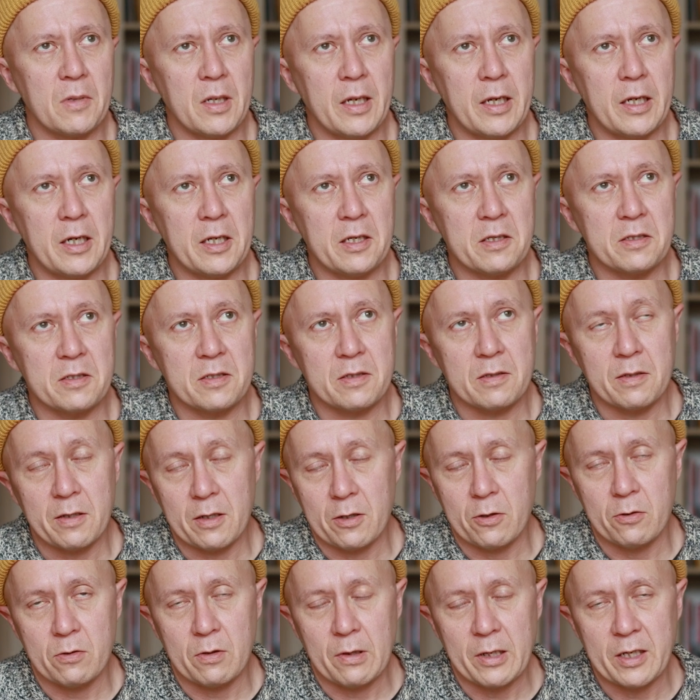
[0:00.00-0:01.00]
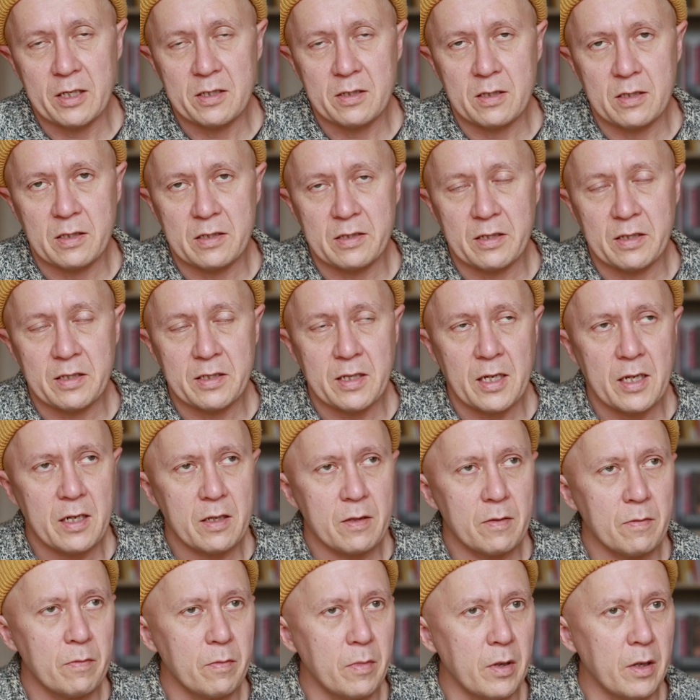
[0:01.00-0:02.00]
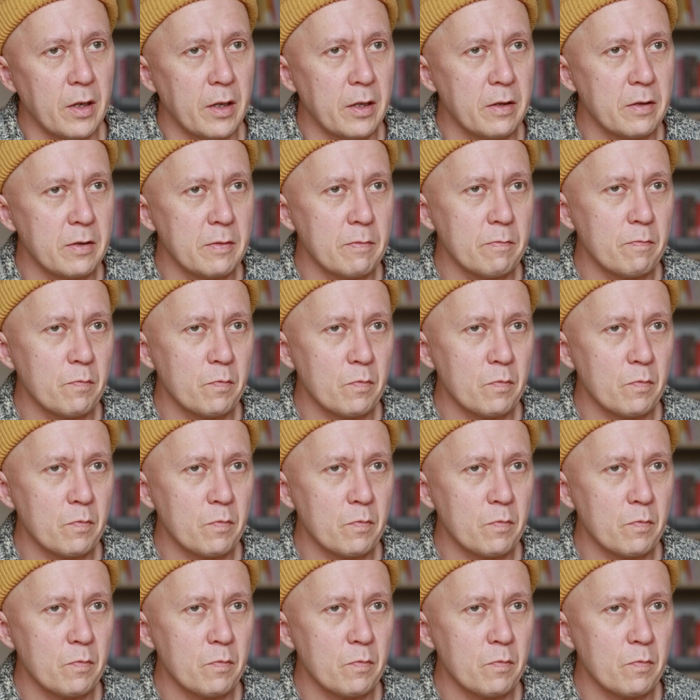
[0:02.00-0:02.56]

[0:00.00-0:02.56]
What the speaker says: it is a good lesson, as I said, but